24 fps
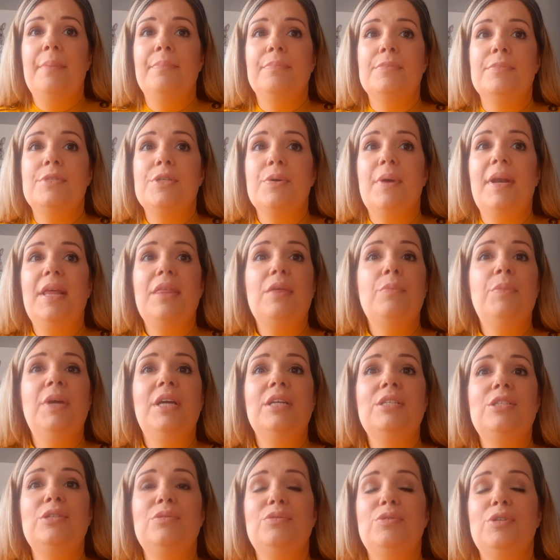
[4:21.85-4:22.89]
So anything we can
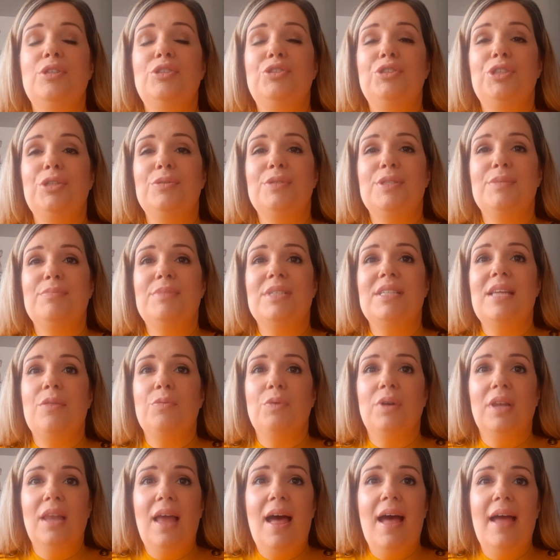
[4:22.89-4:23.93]
do to introduce them to
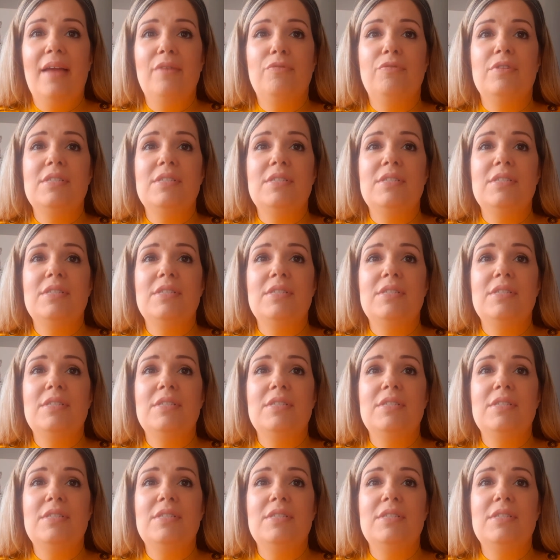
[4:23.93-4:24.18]
Netherwood life